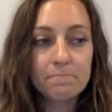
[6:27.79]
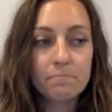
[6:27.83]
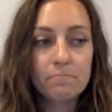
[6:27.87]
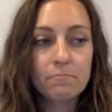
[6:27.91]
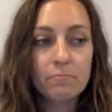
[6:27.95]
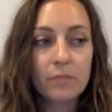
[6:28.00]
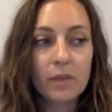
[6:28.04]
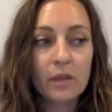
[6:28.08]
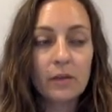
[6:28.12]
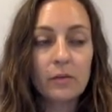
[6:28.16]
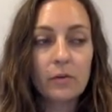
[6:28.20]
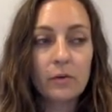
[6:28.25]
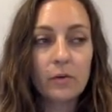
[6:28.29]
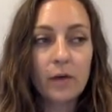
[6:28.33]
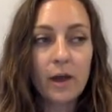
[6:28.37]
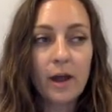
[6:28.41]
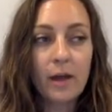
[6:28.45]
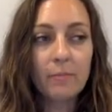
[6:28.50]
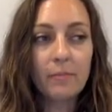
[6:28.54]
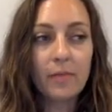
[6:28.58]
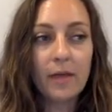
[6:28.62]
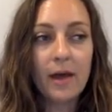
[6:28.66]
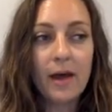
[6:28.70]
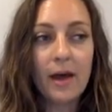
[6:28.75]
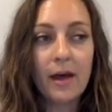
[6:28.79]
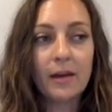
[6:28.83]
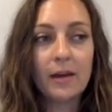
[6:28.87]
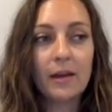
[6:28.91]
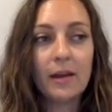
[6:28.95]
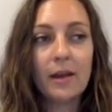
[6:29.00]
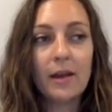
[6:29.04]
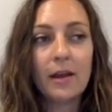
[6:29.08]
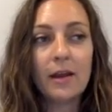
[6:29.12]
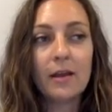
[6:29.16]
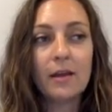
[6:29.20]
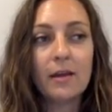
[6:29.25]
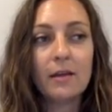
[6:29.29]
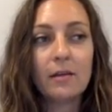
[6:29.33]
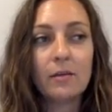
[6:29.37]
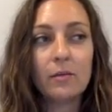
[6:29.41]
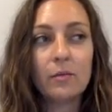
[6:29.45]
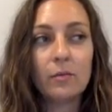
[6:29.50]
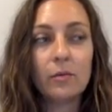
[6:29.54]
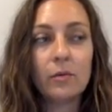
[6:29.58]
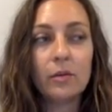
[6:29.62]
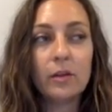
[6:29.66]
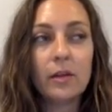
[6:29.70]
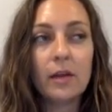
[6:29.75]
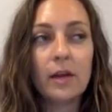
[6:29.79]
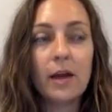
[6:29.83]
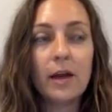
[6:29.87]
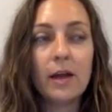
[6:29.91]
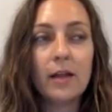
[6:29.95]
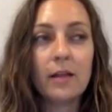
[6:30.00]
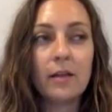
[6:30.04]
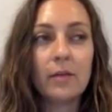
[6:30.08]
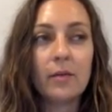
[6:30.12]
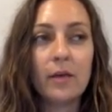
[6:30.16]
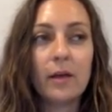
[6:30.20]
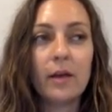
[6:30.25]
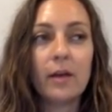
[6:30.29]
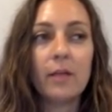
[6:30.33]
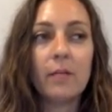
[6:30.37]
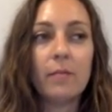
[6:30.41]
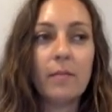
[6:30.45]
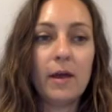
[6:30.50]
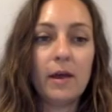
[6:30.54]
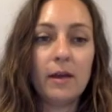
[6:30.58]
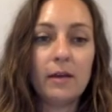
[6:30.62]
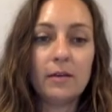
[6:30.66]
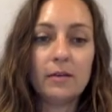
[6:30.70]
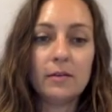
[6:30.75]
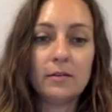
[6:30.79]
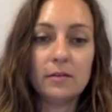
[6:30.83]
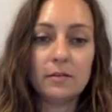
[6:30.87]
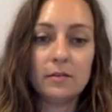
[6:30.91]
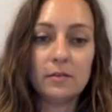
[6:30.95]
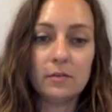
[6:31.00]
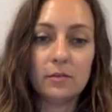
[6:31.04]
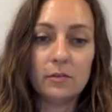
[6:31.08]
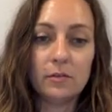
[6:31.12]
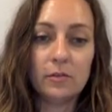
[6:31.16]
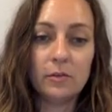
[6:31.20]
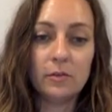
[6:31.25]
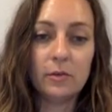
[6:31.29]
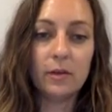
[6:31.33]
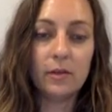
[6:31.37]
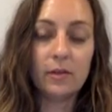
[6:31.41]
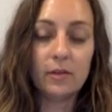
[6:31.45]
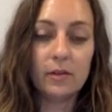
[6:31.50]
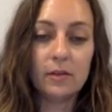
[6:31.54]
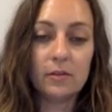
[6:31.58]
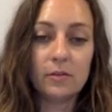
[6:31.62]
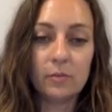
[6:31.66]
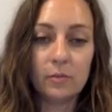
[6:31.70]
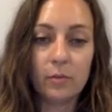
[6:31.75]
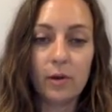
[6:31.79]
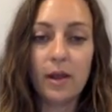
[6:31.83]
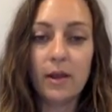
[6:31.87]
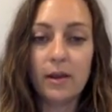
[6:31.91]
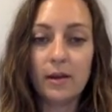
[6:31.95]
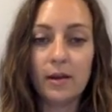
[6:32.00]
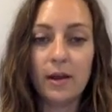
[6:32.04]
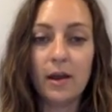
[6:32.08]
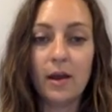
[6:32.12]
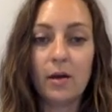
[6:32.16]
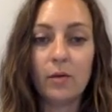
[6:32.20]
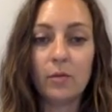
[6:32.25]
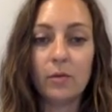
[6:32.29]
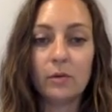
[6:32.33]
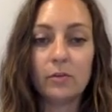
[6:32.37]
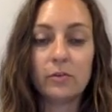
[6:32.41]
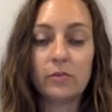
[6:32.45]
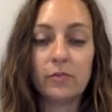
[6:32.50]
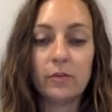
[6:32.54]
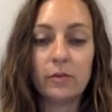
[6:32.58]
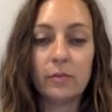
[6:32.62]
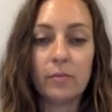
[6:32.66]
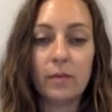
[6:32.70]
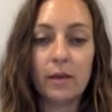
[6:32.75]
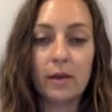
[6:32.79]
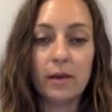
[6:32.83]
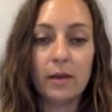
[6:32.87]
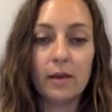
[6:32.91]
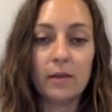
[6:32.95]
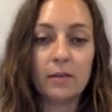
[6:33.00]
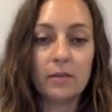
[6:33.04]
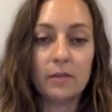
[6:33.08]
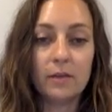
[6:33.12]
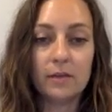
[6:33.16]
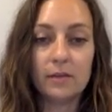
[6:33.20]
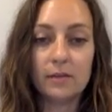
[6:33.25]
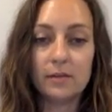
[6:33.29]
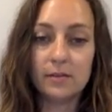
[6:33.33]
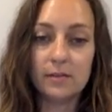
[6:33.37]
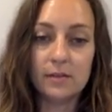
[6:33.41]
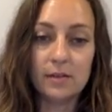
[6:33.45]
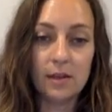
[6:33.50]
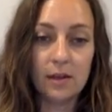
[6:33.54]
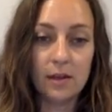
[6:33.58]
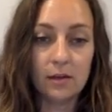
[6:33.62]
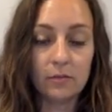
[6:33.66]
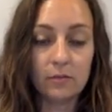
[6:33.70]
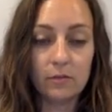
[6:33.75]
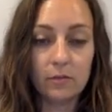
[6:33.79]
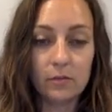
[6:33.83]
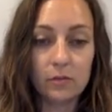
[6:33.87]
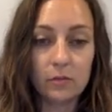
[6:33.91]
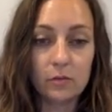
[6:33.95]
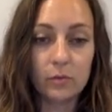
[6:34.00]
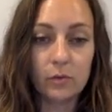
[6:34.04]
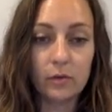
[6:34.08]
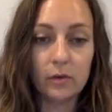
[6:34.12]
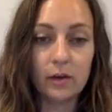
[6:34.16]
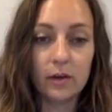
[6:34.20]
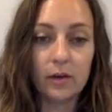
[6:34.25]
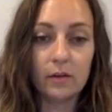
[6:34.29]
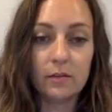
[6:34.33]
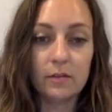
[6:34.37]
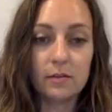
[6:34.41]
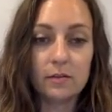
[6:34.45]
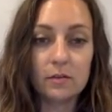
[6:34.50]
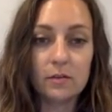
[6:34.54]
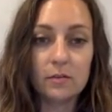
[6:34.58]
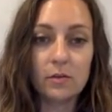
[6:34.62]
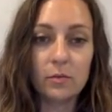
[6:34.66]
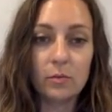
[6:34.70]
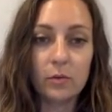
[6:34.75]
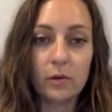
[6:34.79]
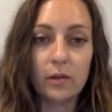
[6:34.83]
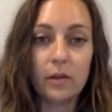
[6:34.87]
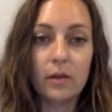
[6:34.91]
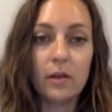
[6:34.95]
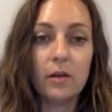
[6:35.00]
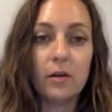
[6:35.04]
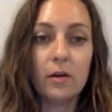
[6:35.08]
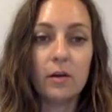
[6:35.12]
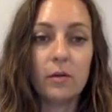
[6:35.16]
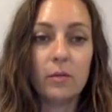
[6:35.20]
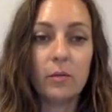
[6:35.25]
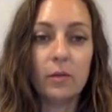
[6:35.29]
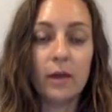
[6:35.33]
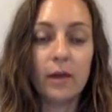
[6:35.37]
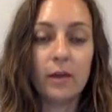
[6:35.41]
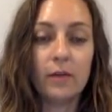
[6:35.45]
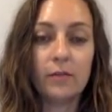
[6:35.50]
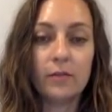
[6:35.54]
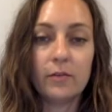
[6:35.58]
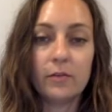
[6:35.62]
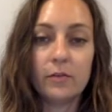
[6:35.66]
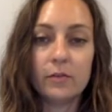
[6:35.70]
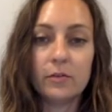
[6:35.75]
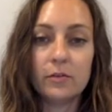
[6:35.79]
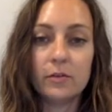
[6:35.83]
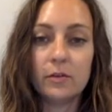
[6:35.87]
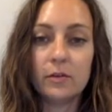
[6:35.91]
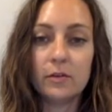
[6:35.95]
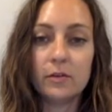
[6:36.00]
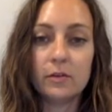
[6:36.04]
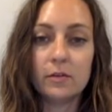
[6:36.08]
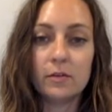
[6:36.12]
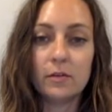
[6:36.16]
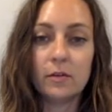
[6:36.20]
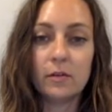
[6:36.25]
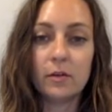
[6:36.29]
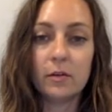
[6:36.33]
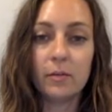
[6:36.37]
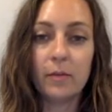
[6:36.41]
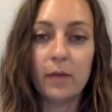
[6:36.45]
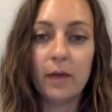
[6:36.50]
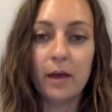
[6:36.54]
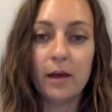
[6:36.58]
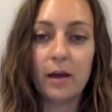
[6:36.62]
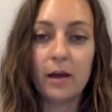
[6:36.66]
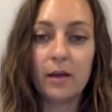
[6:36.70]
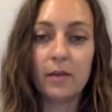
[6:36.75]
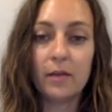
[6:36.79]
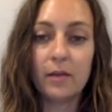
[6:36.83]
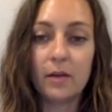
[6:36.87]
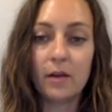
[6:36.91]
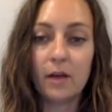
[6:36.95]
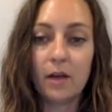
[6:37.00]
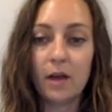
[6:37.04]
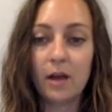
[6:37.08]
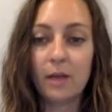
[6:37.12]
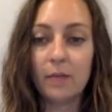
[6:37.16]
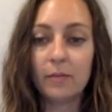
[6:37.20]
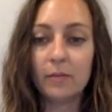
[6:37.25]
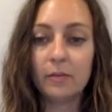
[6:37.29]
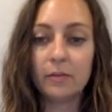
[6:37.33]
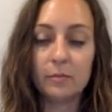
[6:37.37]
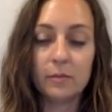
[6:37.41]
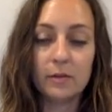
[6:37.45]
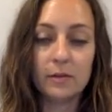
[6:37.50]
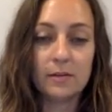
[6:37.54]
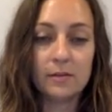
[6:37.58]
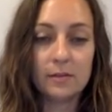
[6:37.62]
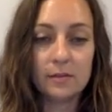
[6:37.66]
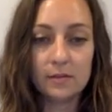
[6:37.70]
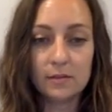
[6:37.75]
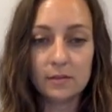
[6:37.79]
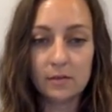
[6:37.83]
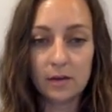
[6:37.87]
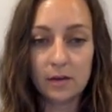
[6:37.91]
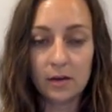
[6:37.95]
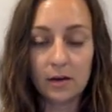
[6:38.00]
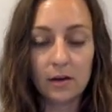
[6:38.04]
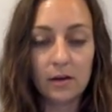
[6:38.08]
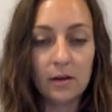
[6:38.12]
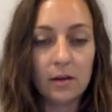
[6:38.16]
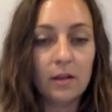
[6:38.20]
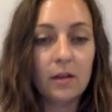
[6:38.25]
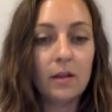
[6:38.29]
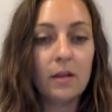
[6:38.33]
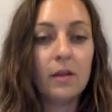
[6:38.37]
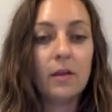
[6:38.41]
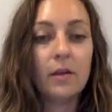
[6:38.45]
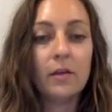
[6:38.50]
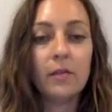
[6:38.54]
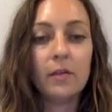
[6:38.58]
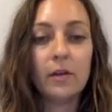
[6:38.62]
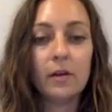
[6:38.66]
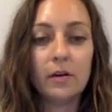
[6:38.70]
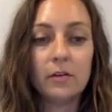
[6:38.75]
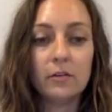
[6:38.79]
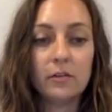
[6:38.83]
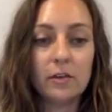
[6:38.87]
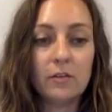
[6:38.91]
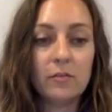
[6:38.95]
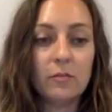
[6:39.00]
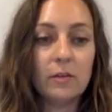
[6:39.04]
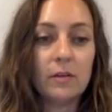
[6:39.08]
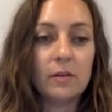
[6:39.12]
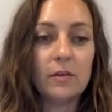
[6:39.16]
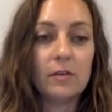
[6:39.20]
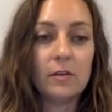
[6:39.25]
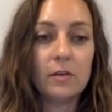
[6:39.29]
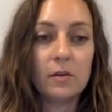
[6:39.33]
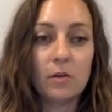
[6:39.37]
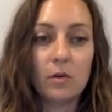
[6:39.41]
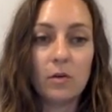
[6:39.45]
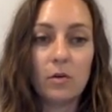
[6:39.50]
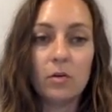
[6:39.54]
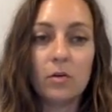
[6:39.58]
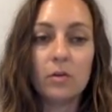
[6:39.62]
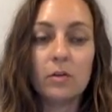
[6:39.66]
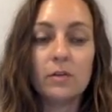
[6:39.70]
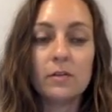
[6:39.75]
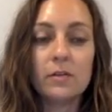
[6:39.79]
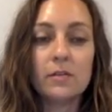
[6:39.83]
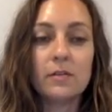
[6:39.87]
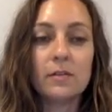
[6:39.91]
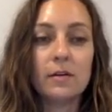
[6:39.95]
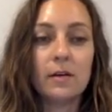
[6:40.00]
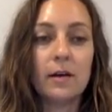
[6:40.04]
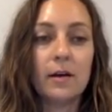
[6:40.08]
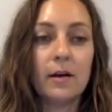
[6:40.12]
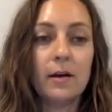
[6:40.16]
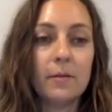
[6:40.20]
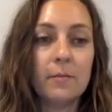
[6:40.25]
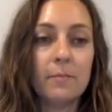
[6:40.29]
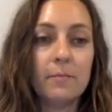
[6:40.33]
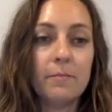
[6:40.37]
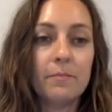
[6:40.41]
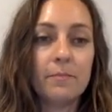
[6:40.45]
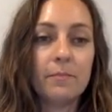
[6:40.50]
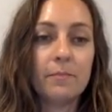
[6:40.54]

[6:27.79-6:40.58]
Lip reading: So grab that, and I really highly recommend doing this right now, which for many of us is the end of the school year. This is a really good way for students to look back on their accomplishments this year, their achievements, their goals, and